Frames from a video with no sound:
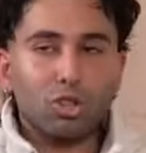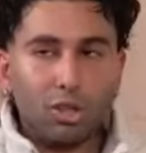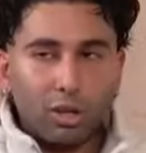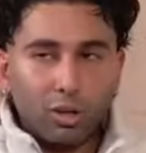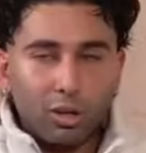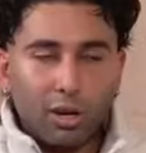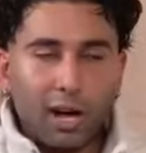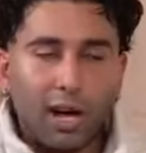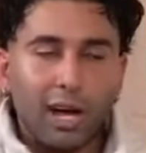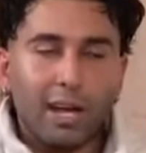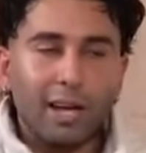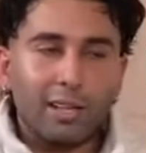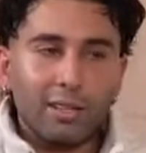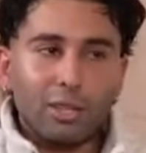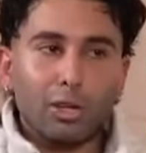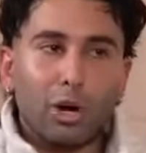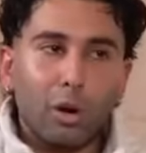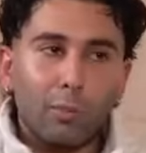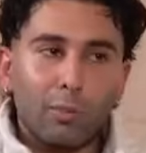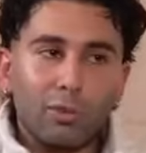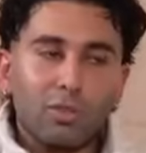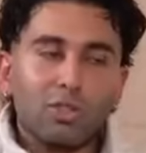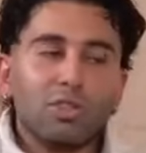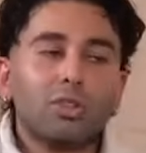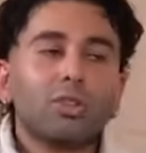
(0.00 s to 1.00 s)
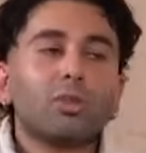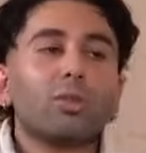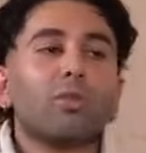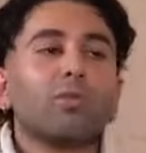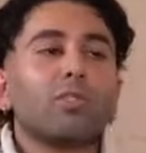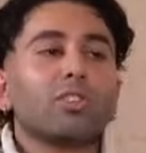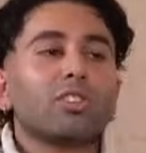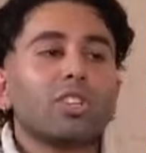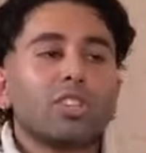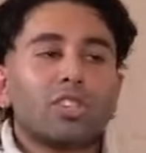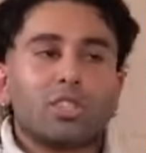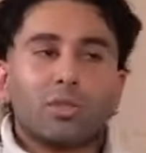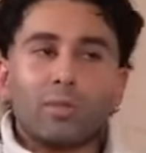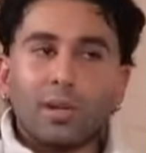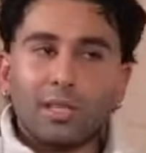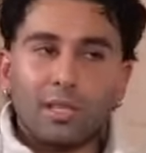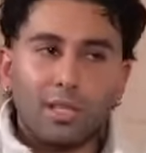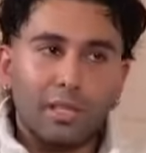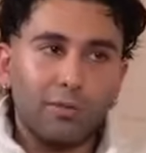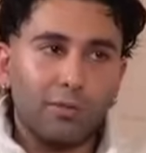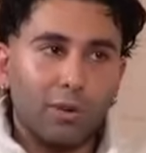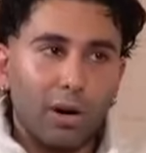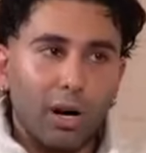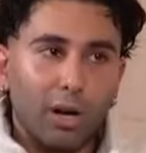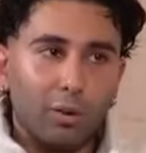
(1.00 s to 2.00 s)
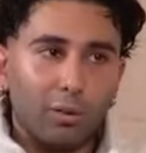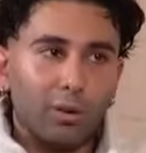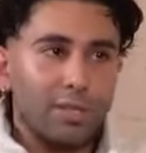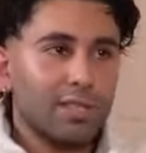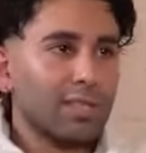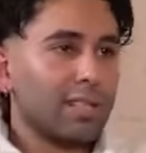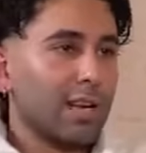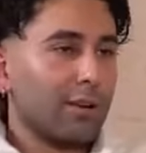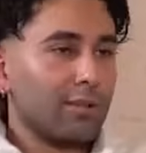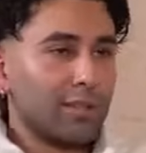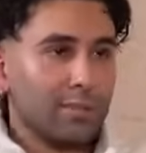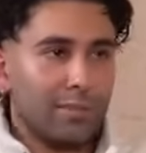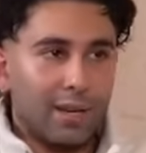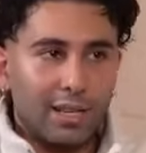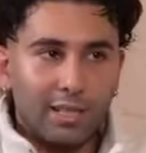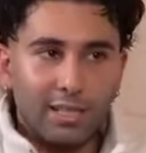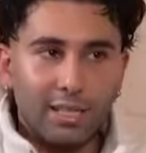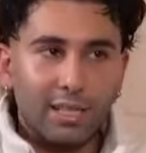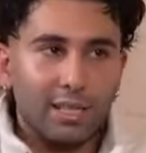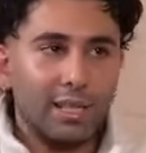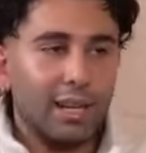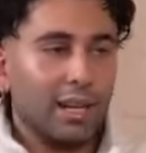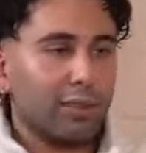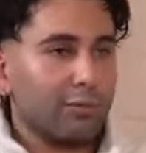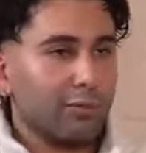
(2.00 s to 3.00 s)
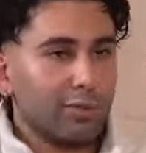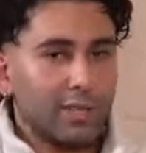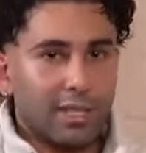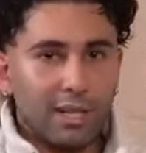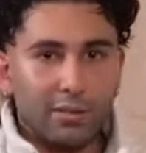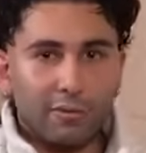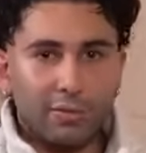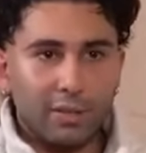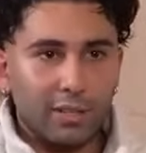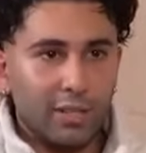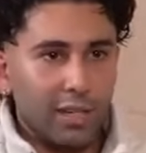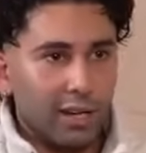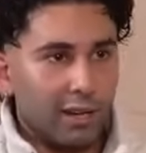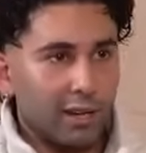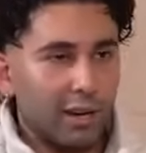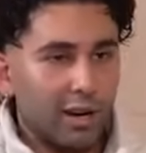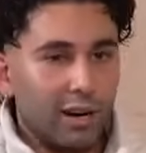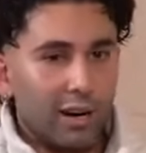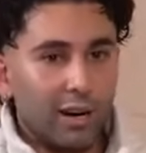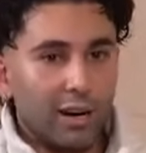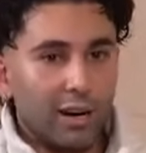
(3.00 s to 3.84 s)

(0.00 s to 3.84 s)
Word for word: Sure, I had the opportunity to go for just 24 hours, and that was my deal. I was there for a day and a